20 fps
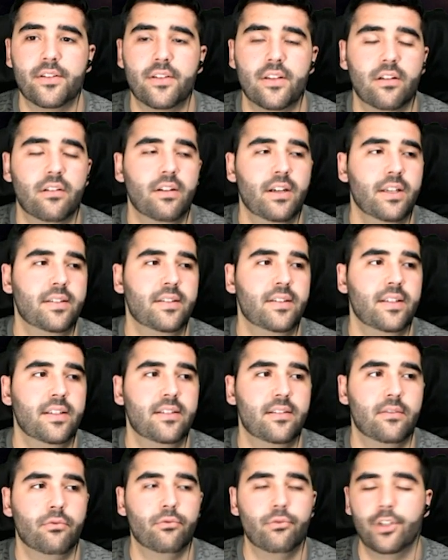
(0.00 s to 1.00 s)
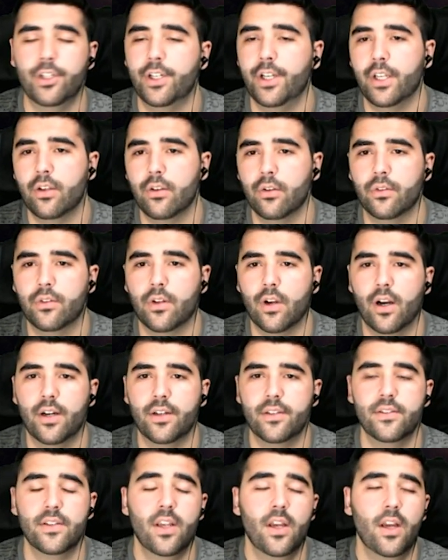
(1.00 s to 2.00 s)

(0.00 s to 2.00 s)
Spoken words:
unless it's really good cards,